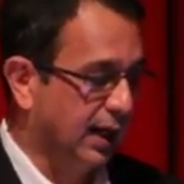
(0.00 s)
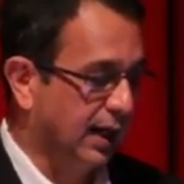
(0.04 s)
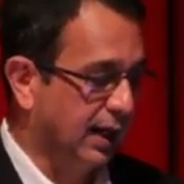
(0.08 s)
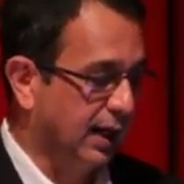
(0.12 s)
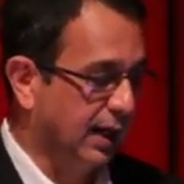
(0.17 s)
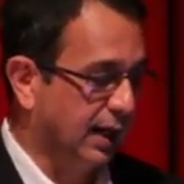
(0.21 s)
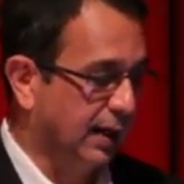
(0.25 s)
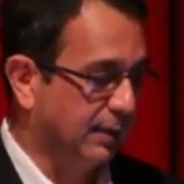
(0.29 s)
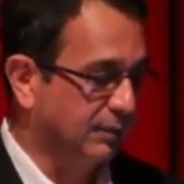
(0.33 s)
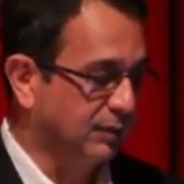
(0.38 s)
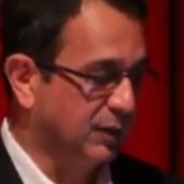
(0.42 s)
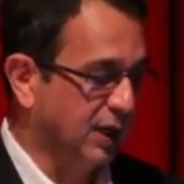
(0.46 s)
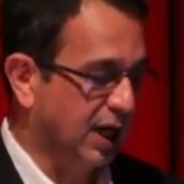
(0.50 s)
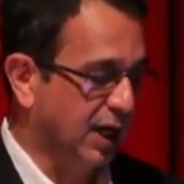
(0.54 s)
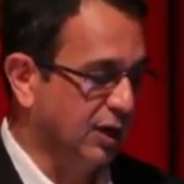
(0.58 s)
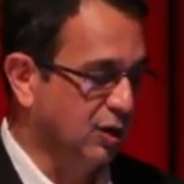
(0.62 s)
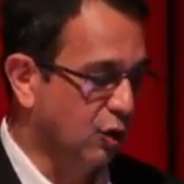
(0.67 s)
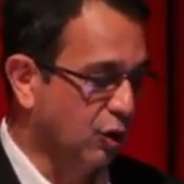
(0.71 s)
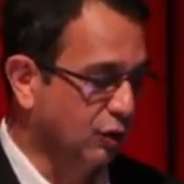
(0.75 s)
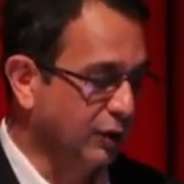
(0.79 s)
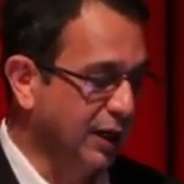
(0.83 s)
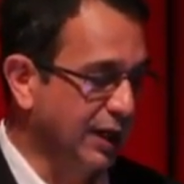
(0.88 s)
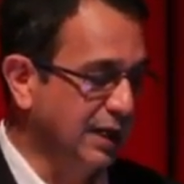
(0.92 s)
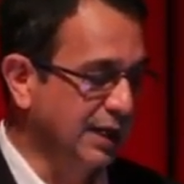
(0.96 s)
There are
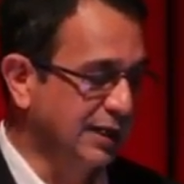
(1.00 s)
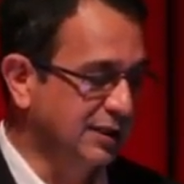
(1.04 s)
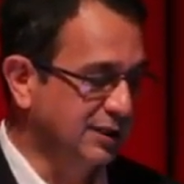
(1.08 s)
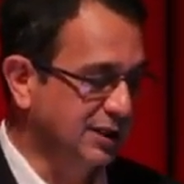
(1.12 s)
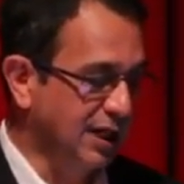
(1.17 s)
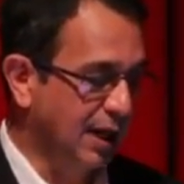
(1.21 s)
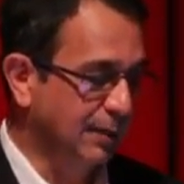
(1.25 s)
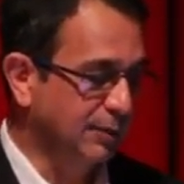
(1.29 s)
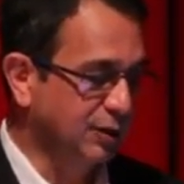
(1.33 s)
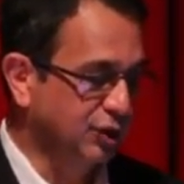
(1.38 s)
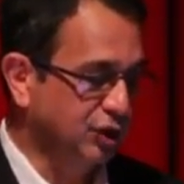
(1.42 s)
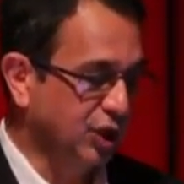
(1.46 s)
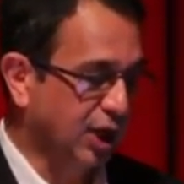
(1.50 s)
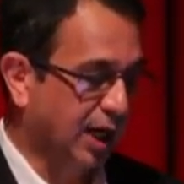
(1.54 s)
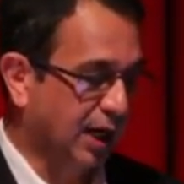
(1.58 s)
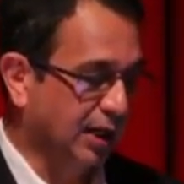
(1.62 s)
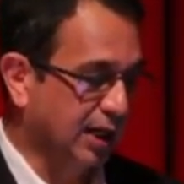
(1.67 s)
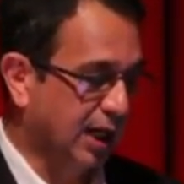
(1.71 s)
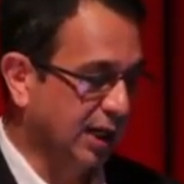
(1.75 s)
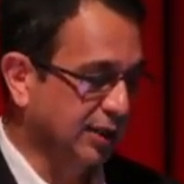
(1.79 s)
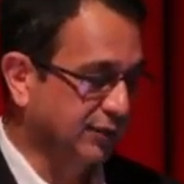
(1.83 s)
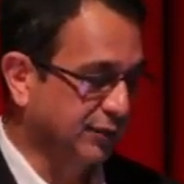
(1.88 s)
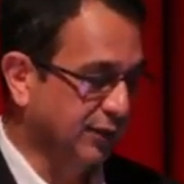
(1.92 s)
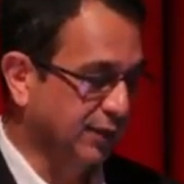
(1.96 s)
no really established
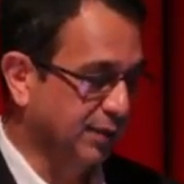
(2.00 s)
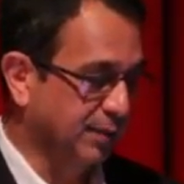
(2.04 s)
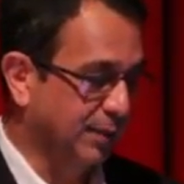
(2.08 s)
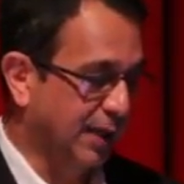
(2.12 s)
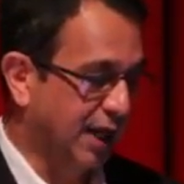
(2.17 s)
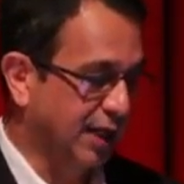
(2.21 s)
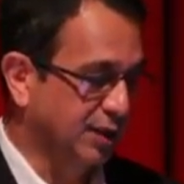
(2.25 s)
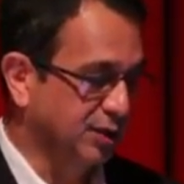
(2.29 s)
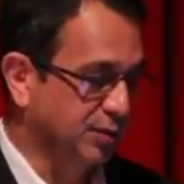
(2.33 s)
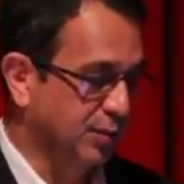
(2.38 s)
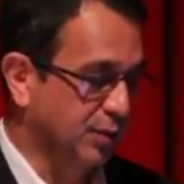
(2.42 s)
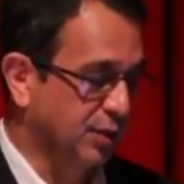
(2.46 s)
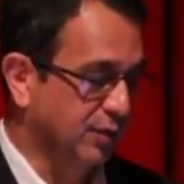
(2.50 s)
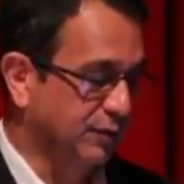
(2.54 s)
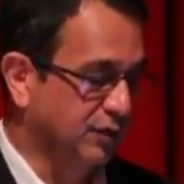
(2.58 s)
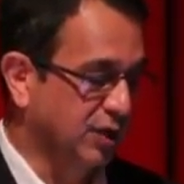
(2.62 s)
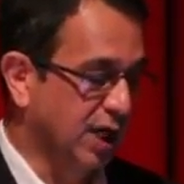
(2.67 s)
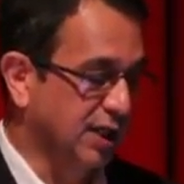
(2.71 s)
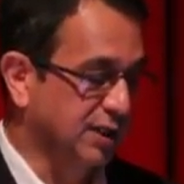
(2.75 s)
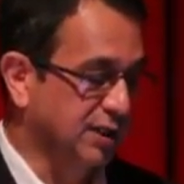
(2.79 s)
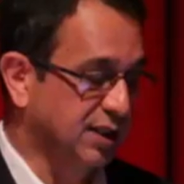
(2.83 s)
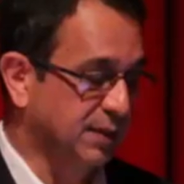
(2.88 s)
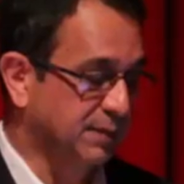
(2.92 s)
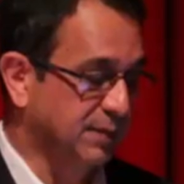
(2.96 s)
guidelines for the management of
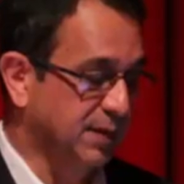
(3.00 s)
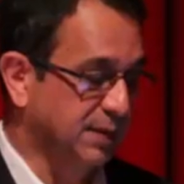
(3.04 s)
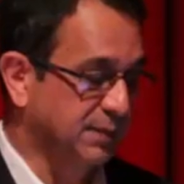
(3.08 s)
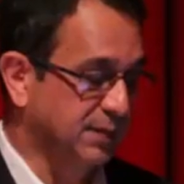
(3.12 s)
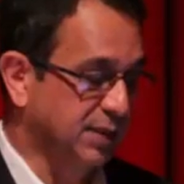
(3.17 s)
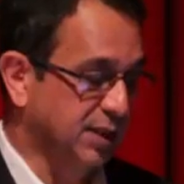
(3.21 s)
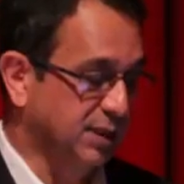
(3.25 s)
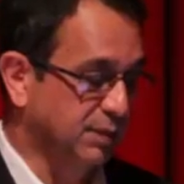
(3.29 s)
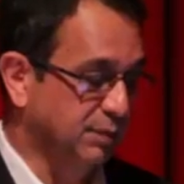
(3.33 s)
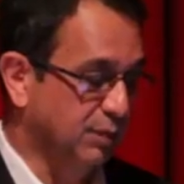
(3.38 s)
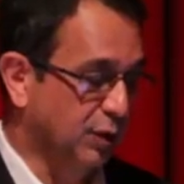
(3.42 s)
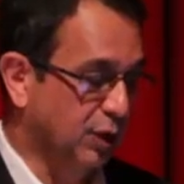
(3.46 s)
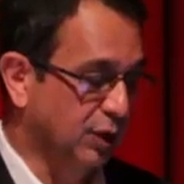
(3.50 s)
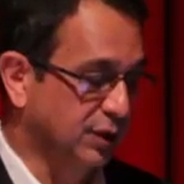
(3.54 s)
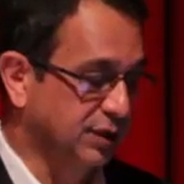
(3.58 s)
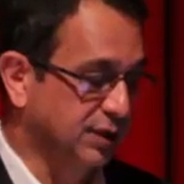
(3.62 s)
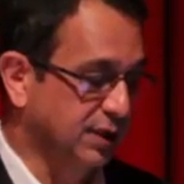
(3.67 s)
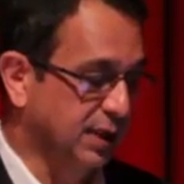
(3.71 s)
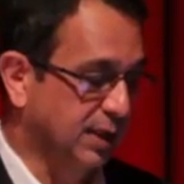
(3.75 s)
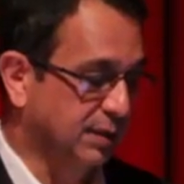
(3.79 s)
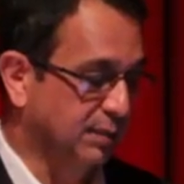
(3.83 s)
GI symptoms in POTS,